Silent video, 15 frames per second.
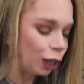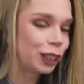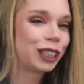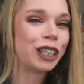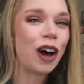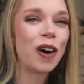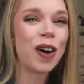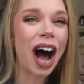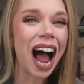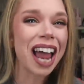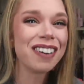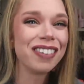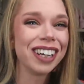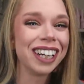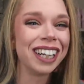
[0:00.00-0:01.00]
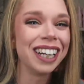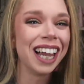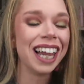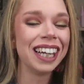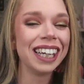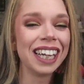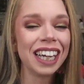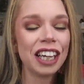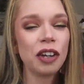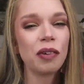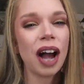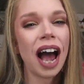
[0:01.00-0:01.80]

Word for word: Also, I will link you